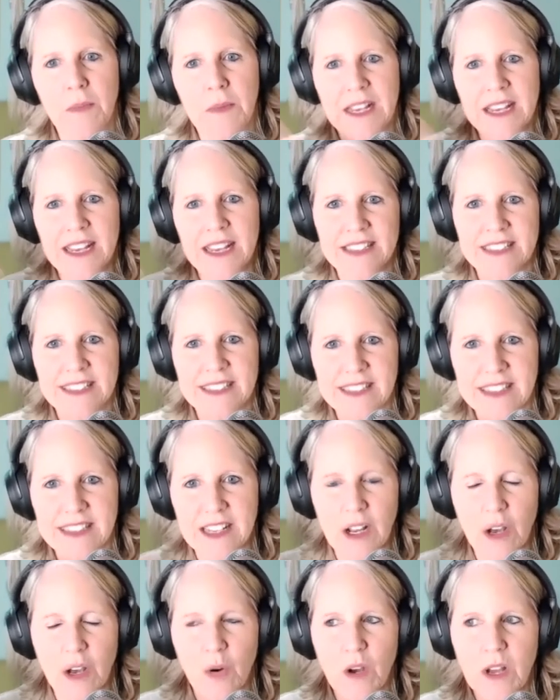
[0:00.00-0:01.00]
Because,
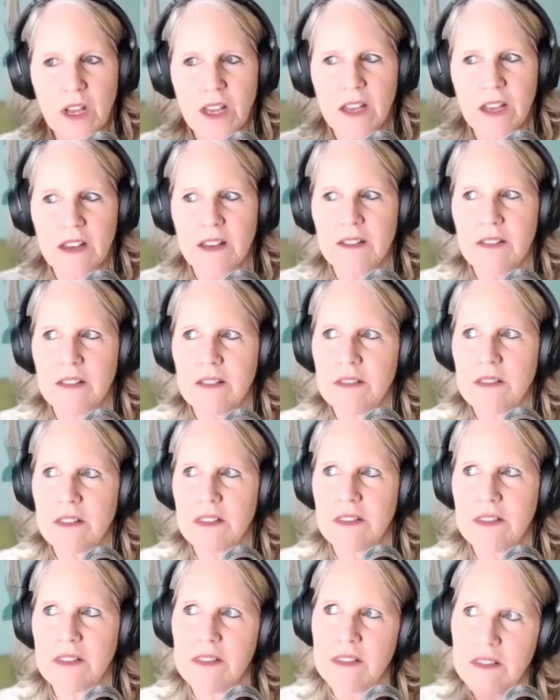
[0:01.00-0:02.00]
you know,
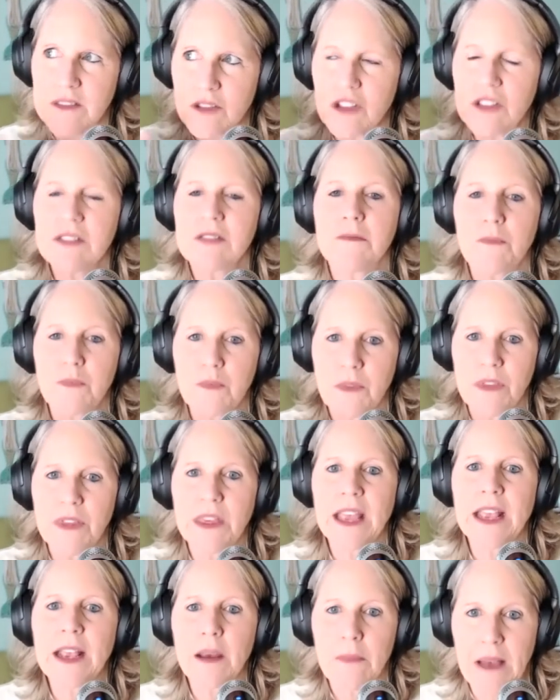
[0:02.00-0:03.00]
just
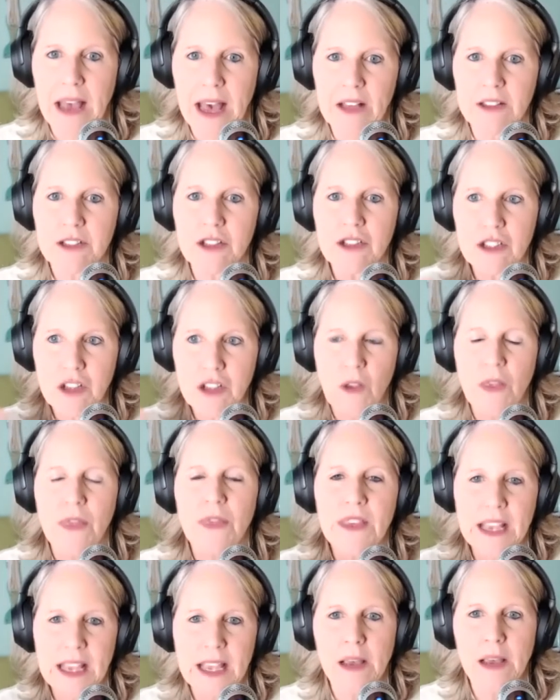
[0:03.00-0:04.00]
think about just start
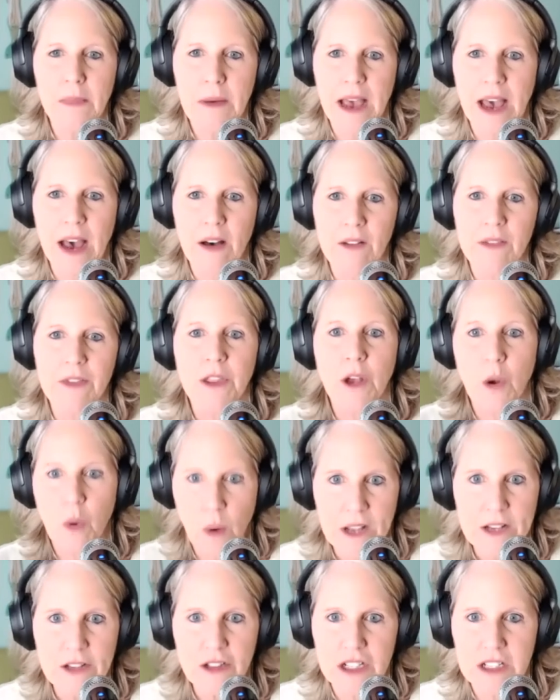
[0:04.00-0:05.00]
thinking about the
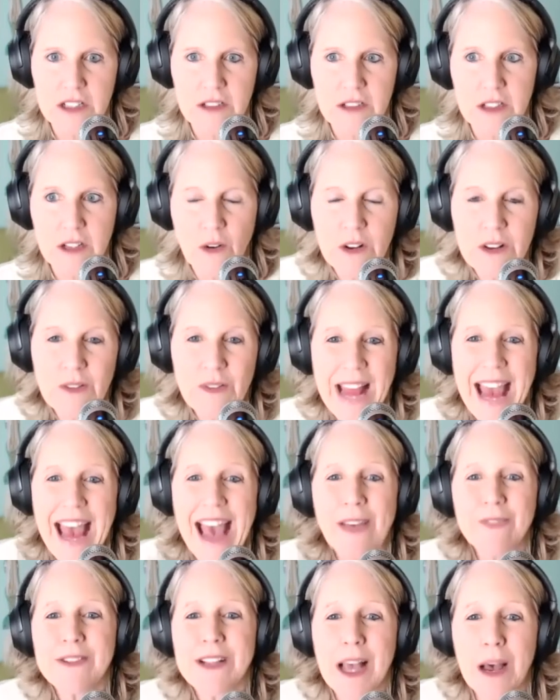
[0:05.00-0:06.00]
questions you don't even
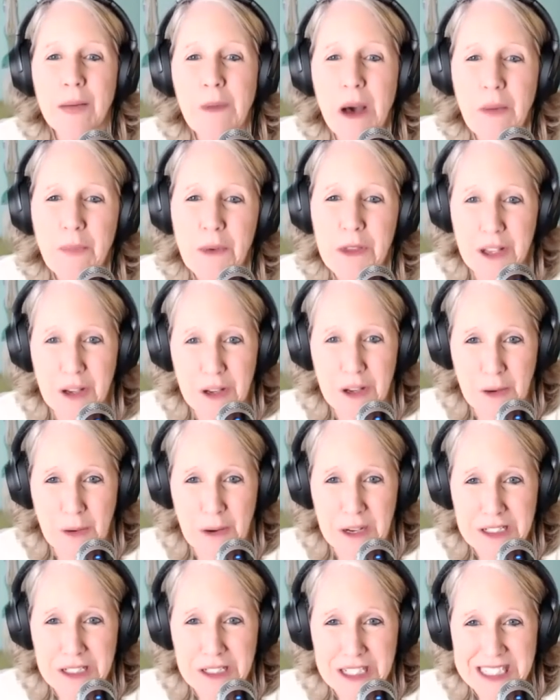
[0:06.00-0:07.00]
have to come up with good
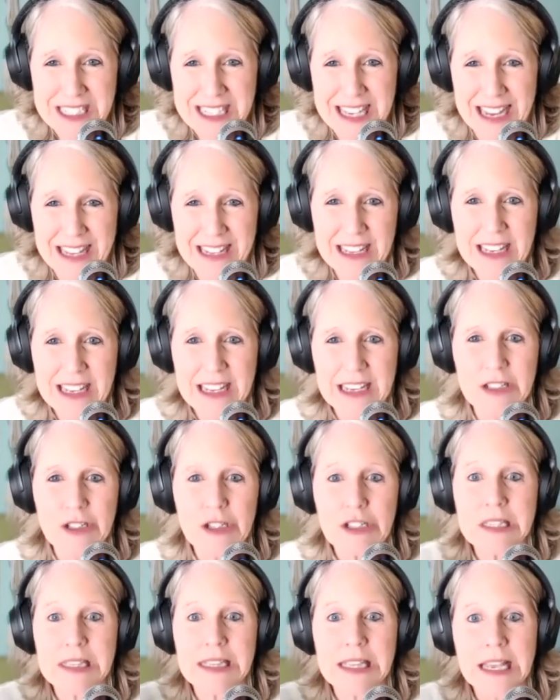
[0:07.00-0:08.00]
questions yet
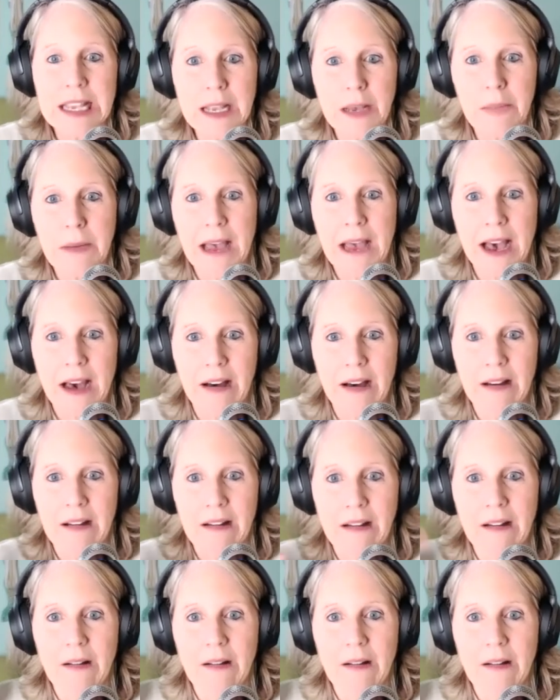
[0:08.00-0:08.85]
just think about